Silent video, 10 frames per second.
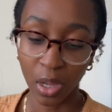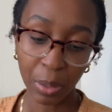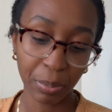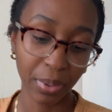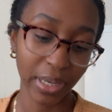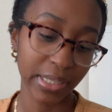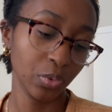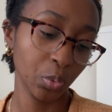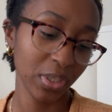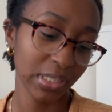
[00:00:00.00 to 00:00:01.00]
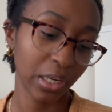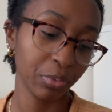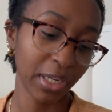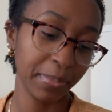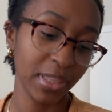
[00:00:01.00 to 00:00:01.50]
But the ones I
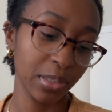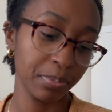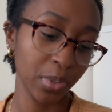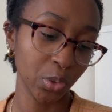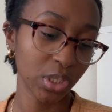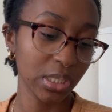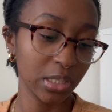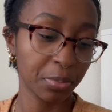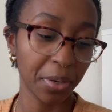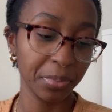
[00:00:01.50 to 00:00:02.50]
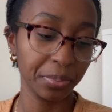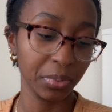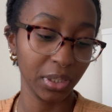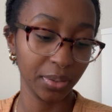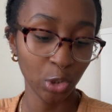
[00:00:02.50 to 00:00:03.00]
recommend the most is
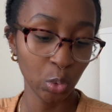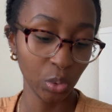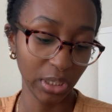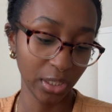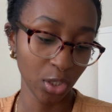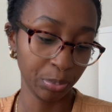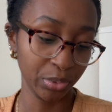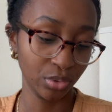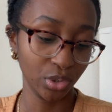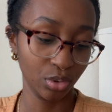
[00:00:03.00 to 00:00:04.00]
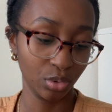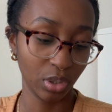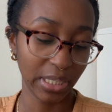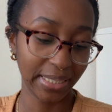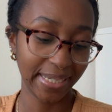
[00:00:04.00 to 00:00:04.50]
probably Duolingo, Buzu,
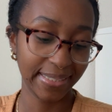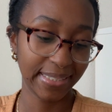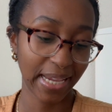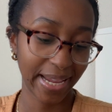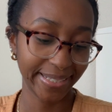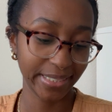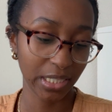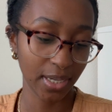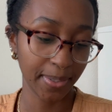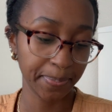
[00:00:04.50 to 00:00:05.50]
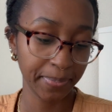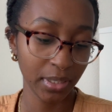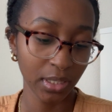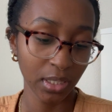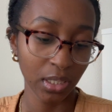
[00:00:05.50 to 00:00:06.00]
Tandem,
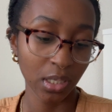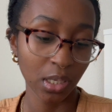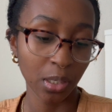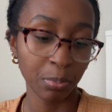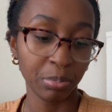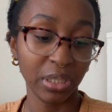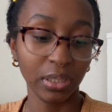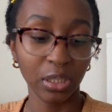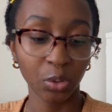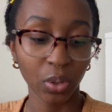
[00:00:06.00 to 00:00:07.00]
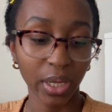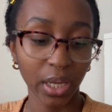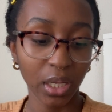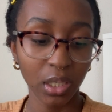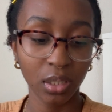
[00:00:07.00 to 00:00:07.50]

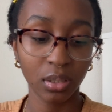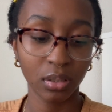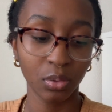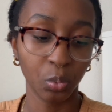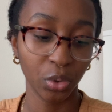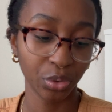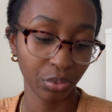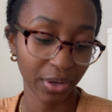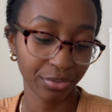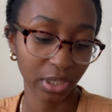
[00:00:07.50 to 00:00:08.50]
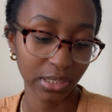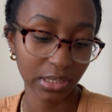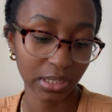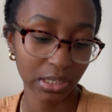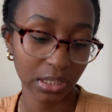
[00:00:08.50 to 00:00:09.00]
Bilingue, Word
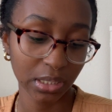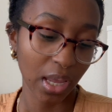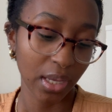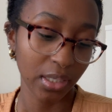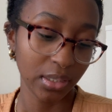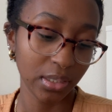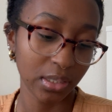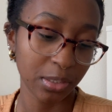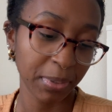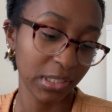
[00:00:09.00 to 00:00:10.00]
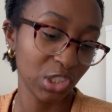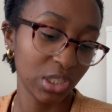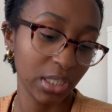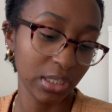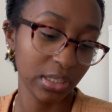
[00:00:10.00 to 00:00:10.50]
Reference, and Spanish
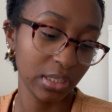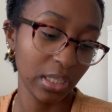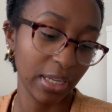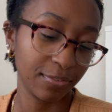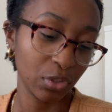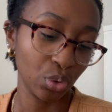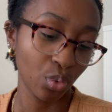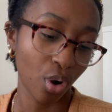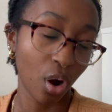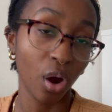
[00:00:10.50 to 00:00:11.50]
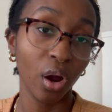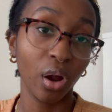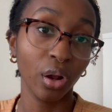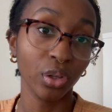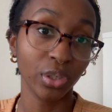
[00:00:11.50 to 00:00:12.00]
Dick if you
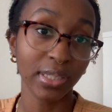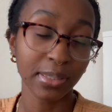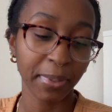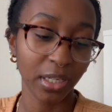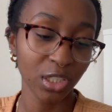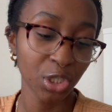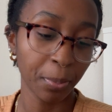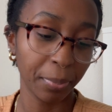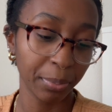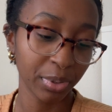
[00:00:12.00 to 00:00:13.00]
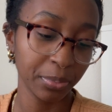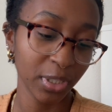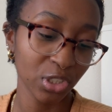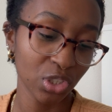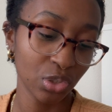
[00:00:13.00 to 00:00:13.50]
are learning Spanish. But pretty
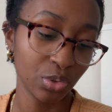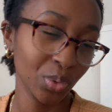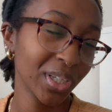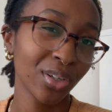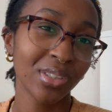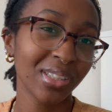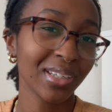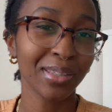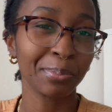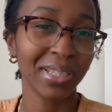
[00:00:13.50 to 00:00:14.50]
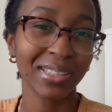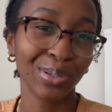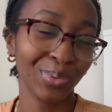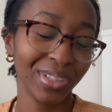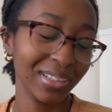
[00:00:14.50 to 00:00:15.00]
much Duolingo is like the basic
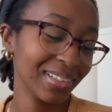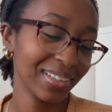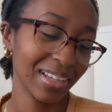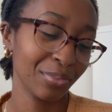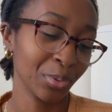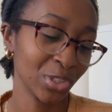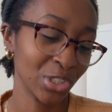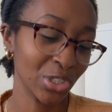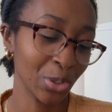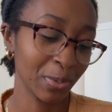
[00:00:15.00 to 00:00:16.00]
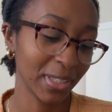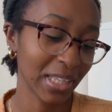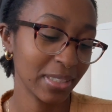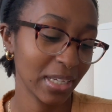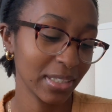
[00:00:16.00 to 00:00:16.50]
one. Everyone should know about
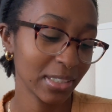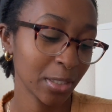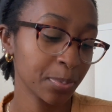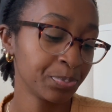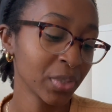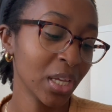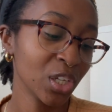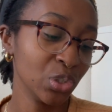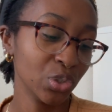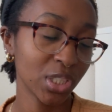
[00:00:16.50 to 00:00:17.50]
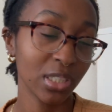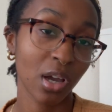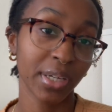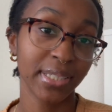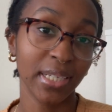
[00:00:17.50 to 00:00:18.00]
that. Tandem, used to
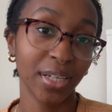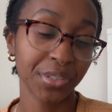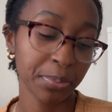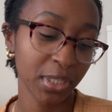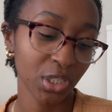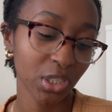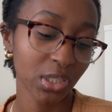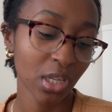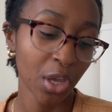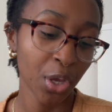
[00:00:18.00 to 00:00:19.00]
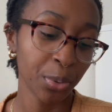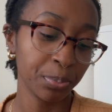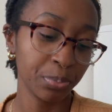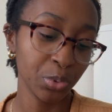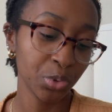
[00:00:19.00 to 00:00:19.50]
talk to native speakers.
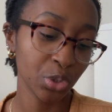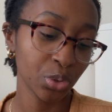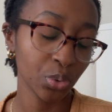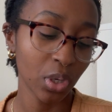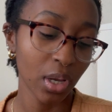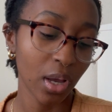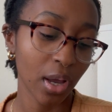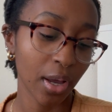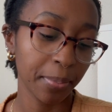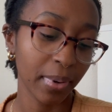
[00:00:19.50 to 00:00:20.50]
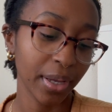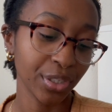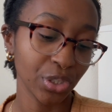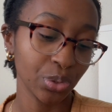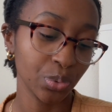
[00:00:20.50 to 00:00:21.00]
Buzu, I
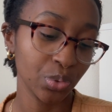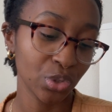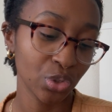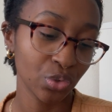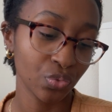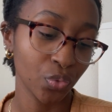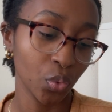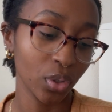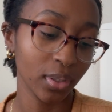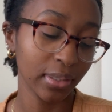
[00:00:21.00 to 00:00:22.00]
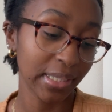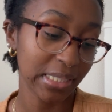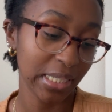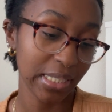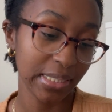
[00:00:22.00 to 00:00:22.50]
use for
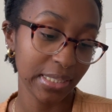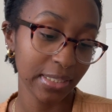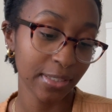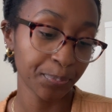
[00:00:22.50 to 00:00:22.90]
lessons.